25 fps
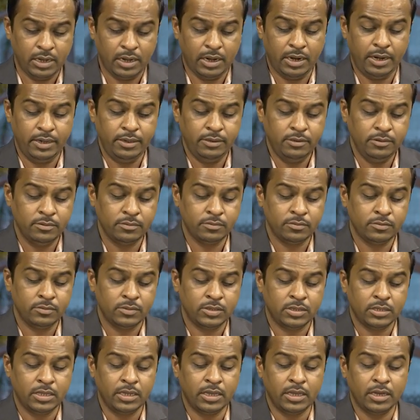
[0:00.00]
and
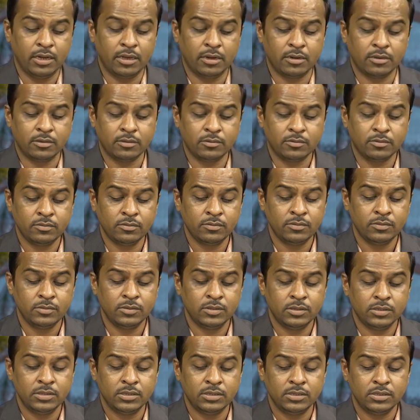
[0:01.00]
here
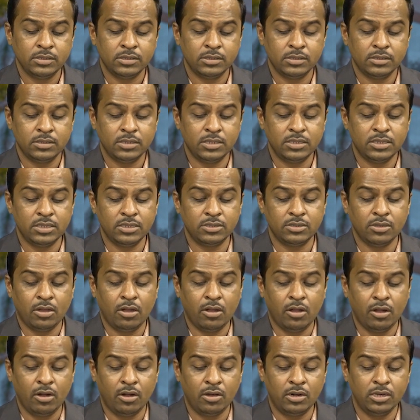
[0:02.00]
this is
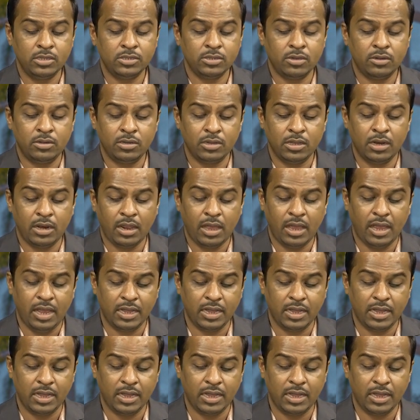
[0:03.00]
the horizontal